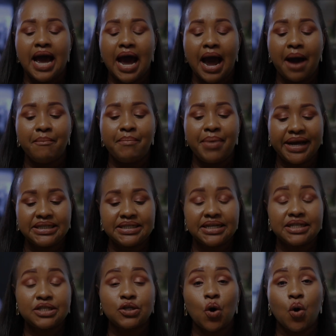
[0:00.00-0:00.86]
a
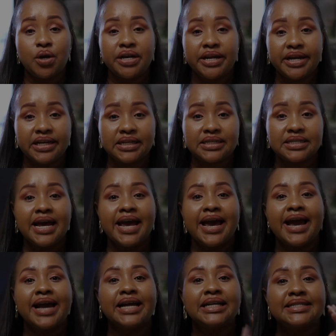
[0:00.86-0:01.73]
budget on it
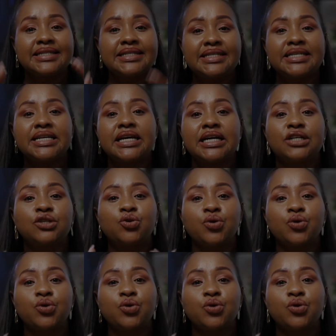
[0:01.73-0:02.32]
and stick